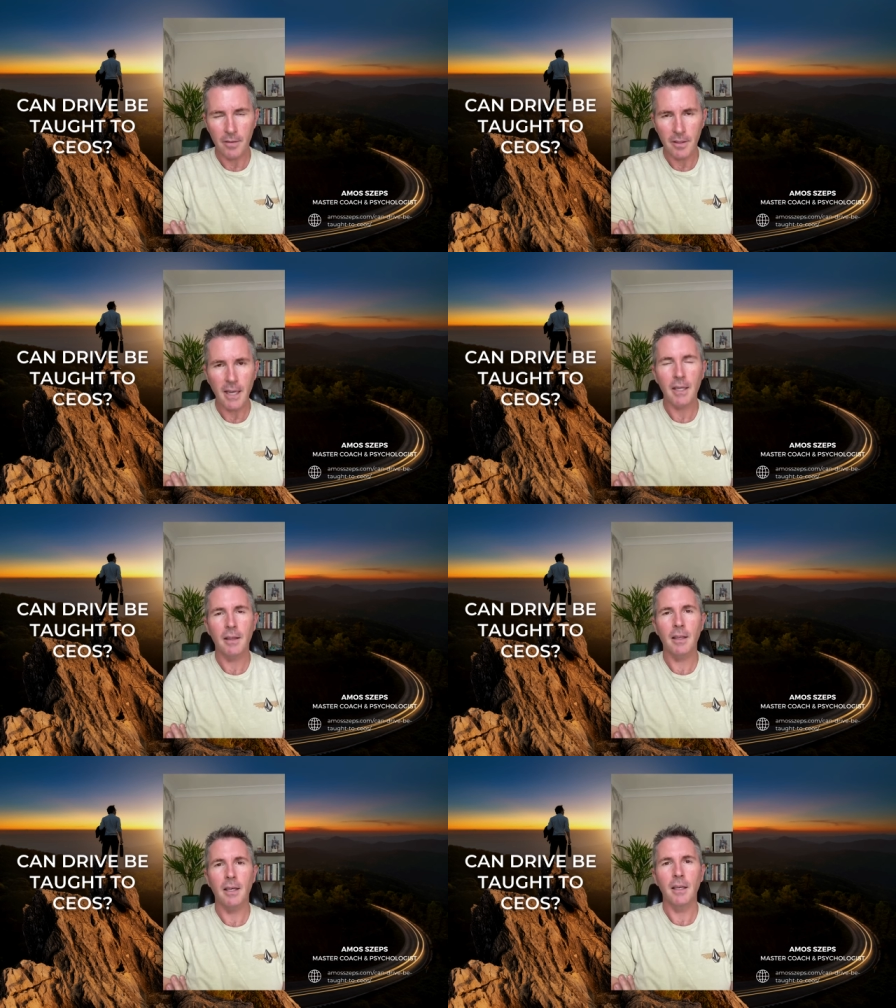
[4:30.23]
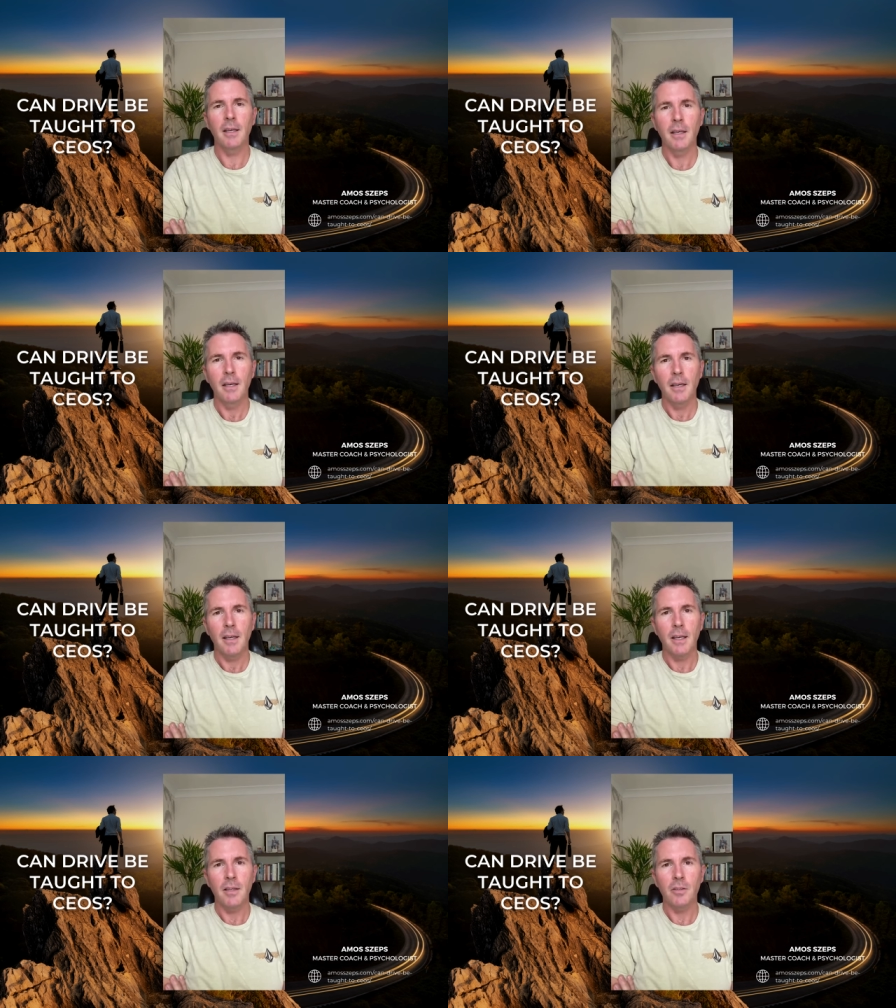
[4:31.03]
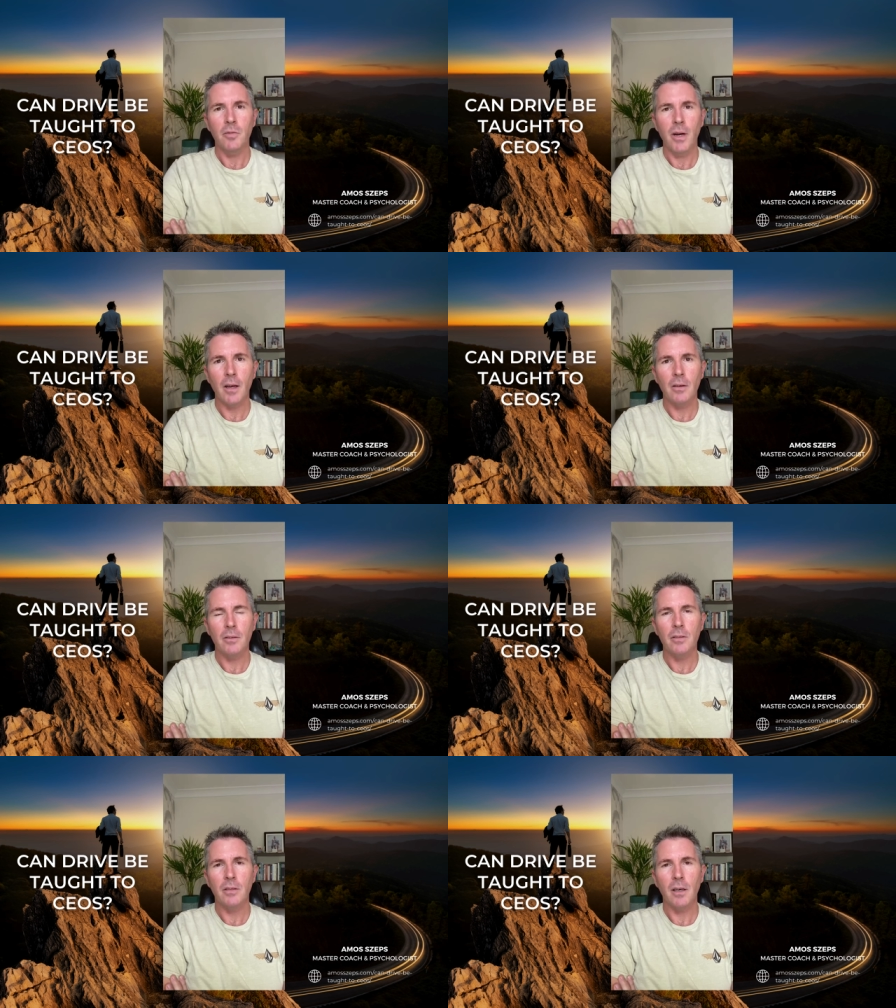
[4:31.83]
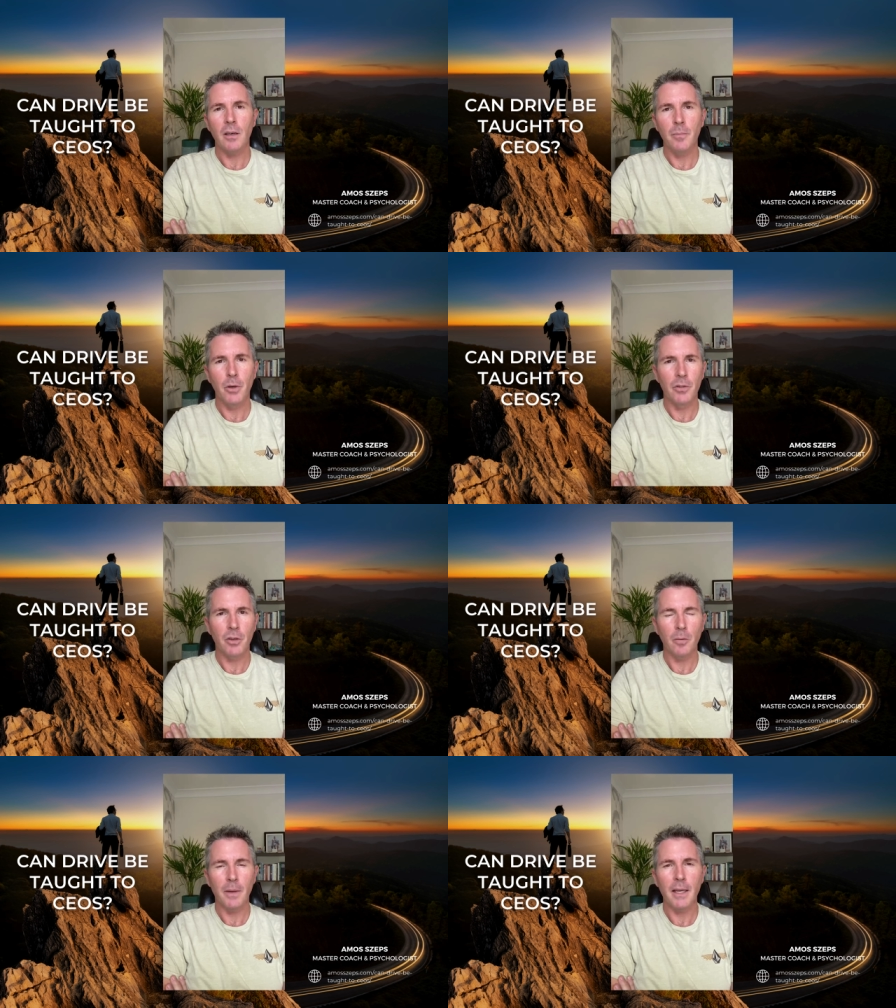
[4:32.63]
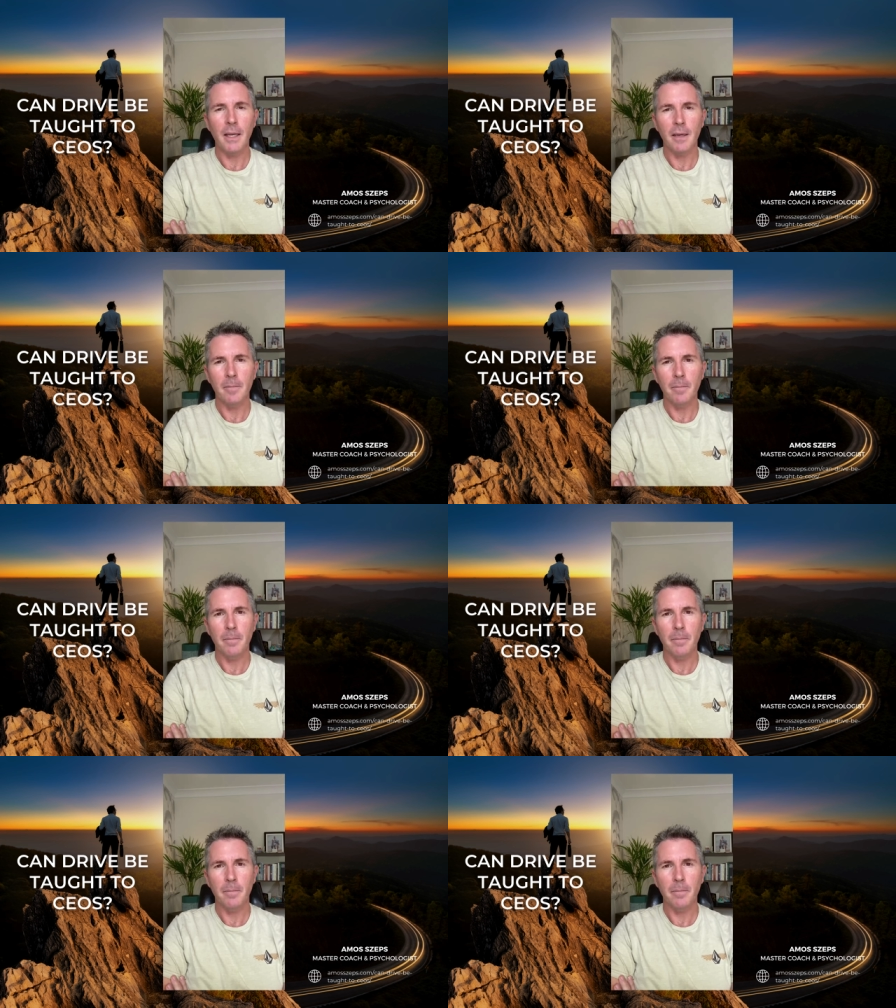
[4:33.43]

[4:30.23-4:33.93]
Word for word: The second thing is around personal meaning.